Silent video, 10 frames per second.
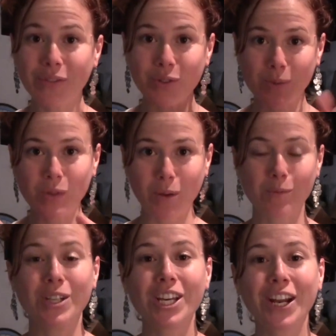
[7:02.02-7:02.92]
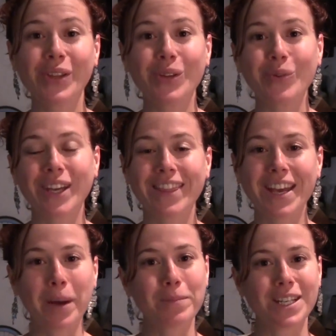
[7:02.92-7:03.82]
if you subscribe to my channel, you will get
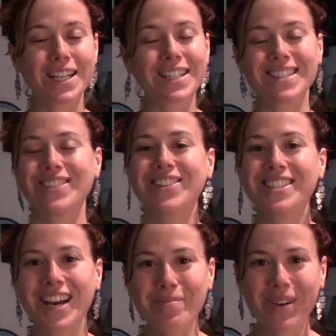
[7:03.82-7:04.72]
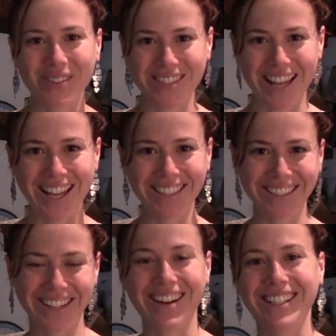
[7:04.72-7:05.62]
the update as soon as I post that.
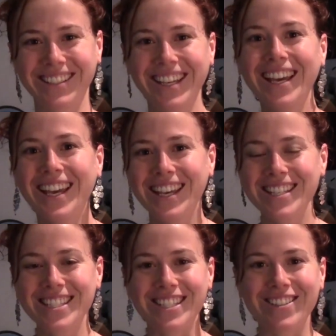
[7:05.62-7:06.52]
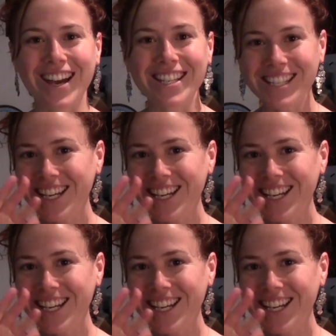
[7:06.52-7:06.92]
All right, see you guys